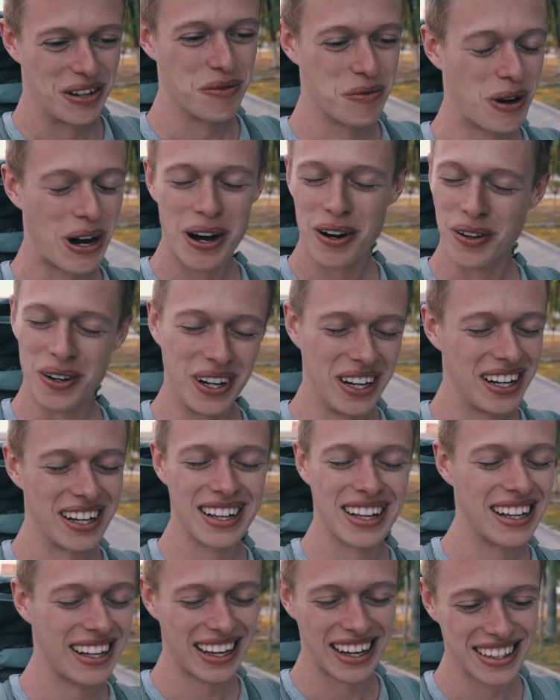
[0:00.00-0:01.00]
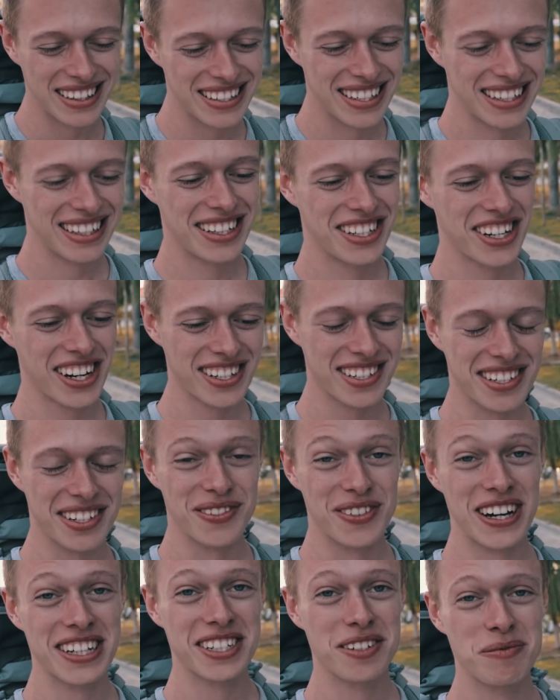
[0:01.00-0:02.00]
Wow. And he just
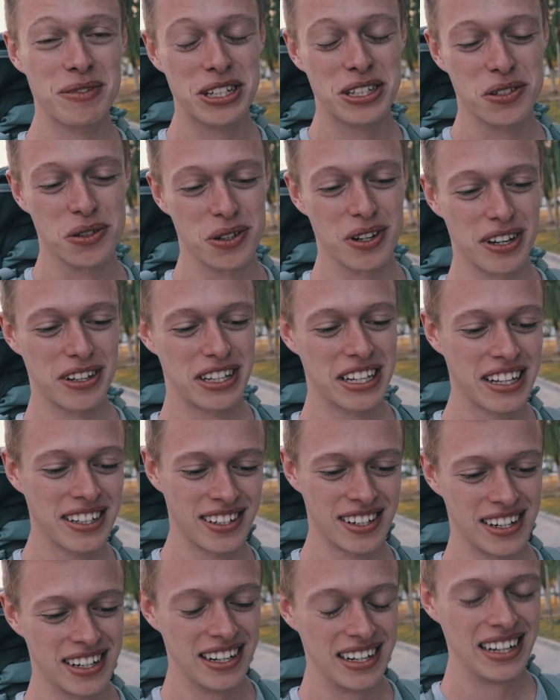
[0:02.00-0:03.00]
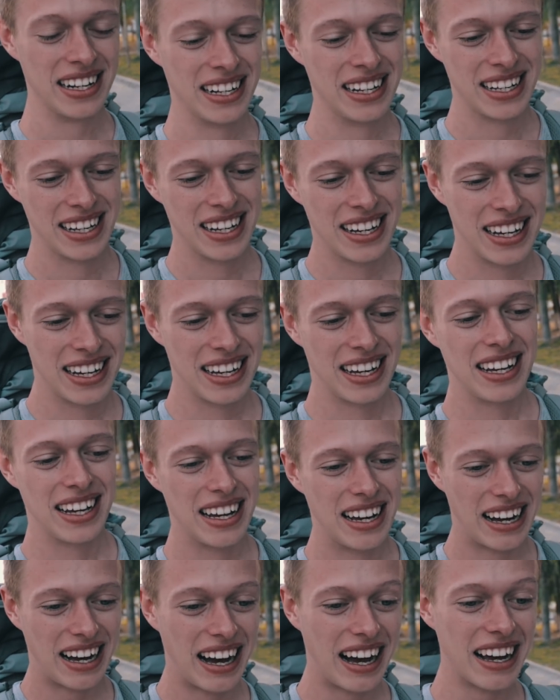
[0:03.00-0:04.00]
invited me to the dinner.
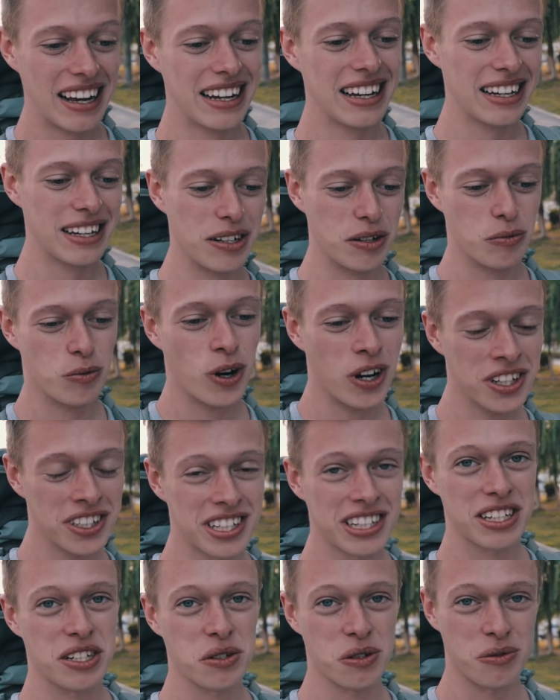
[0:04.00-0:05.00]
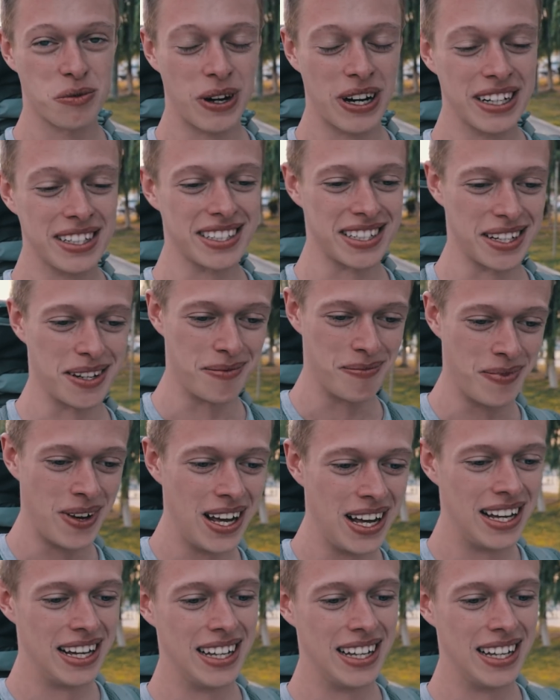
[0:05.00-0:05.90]
I wanted to invite him